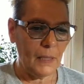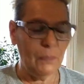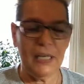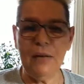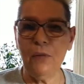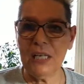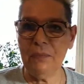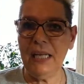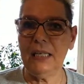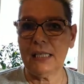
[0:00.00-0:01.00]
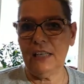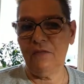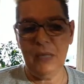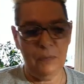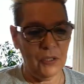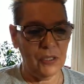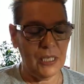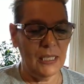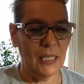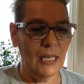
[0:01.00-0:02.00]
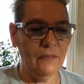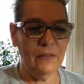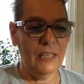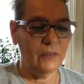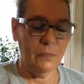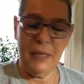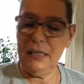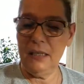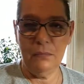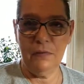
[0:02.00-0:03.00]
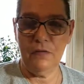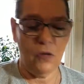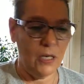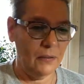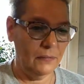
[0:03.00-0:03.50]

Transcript: But I want to make stuffed peppers, and I've never made them before.